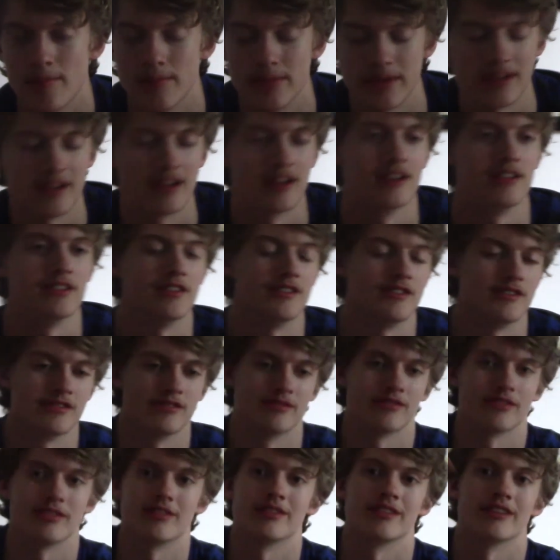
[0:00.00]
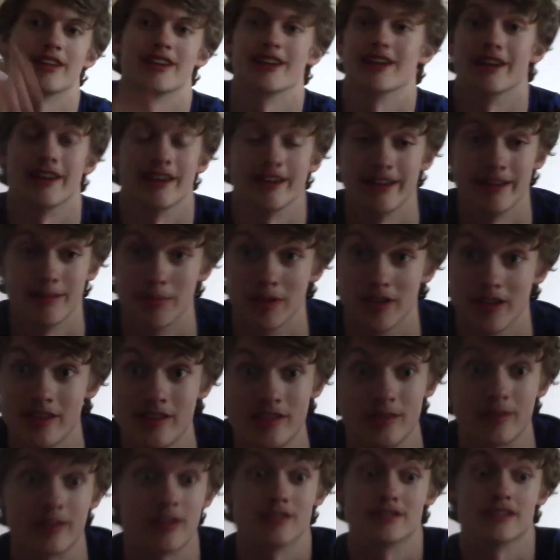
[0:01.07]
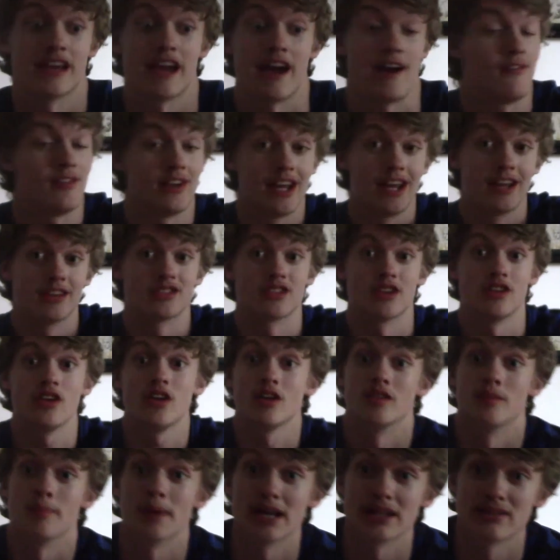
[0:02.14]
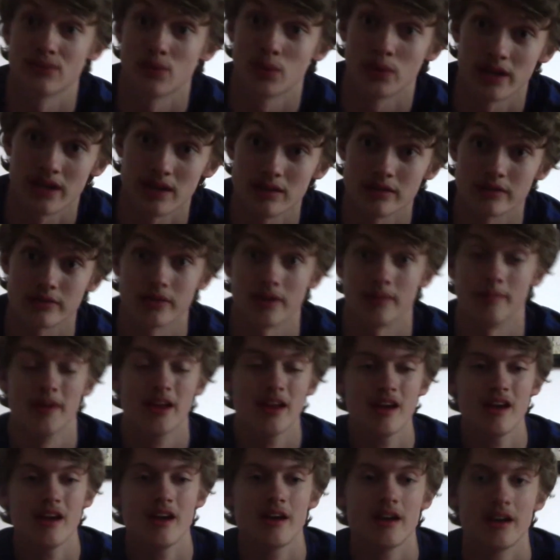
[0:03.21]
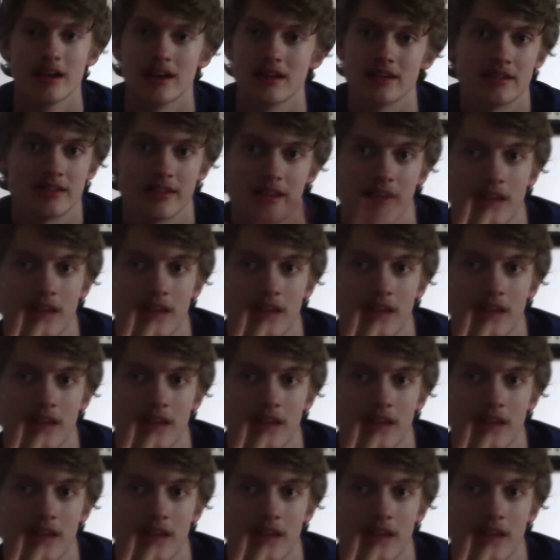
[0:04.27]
because he believes him, because they haven't aged at all in the past 40 years for him. He has like